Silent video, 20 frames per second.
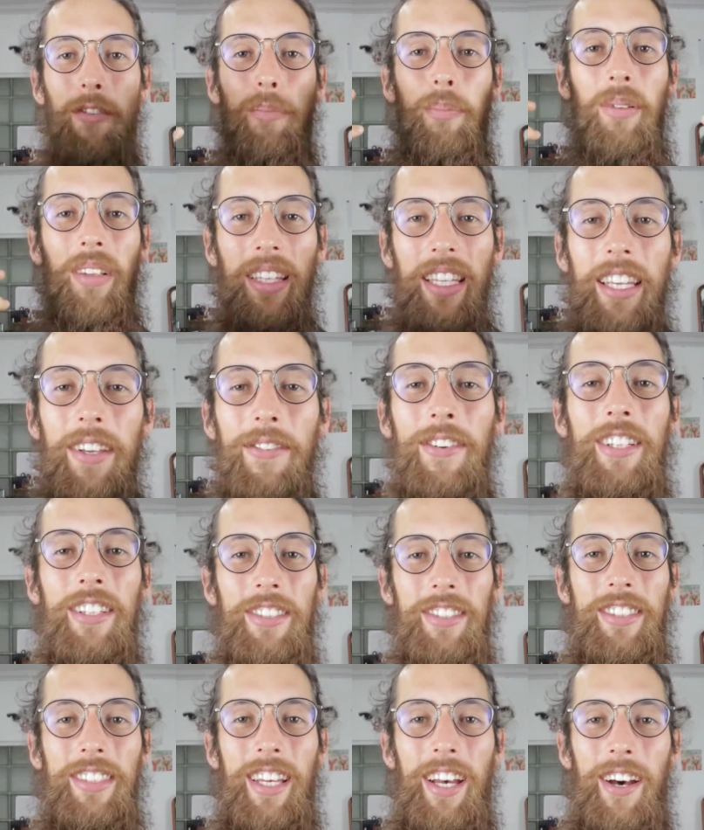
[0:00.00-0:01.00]
Believe in
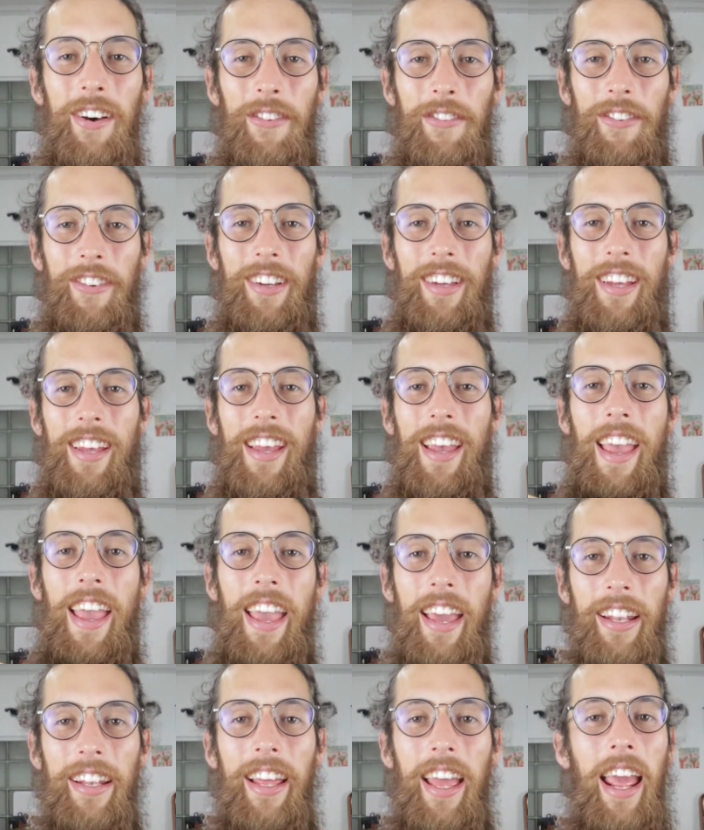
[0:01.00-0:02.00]
yourself.
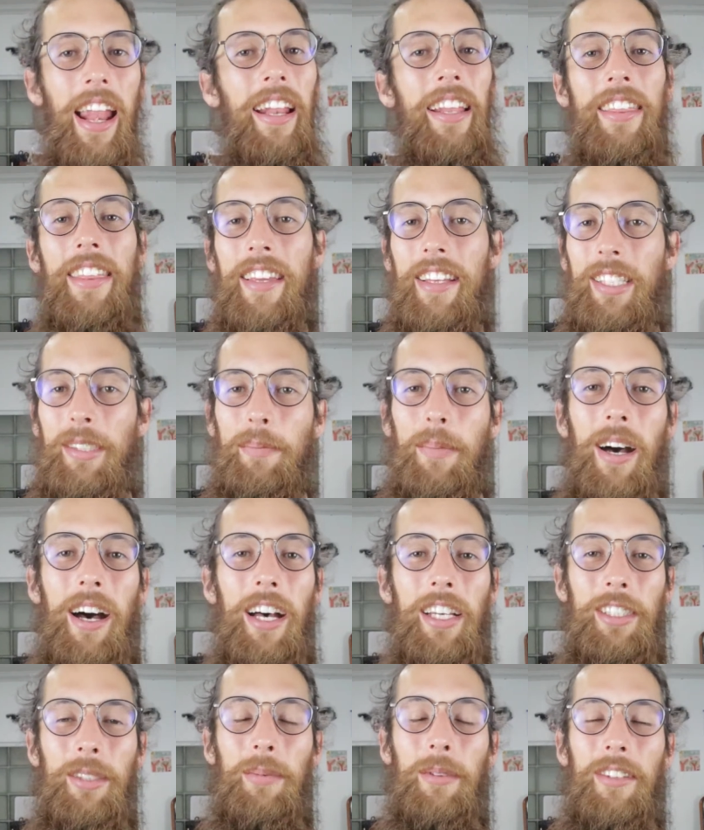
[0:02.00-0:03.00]
And anything is
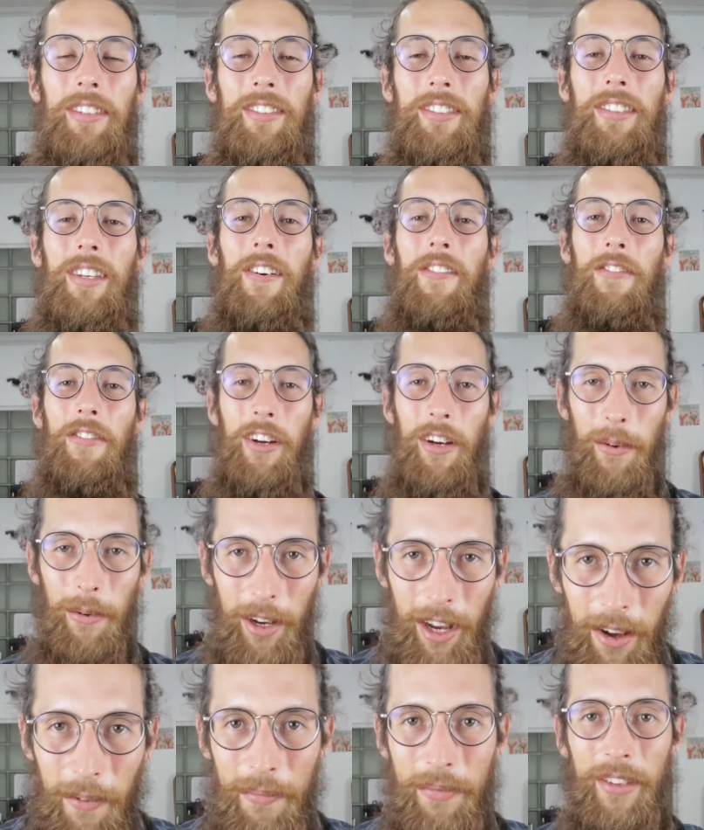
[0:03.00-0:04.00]
possible. So
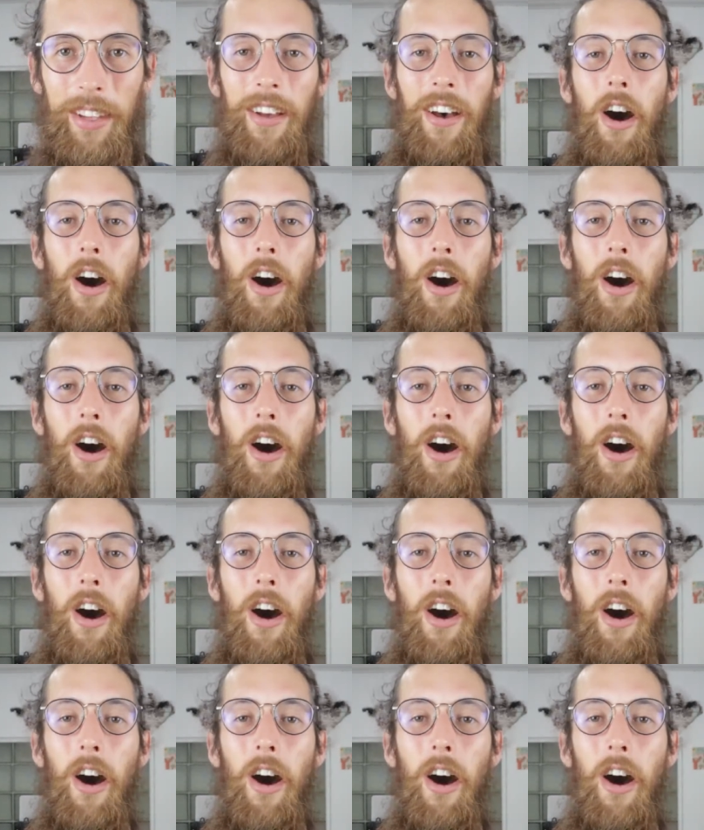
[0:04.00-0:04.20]
farewell.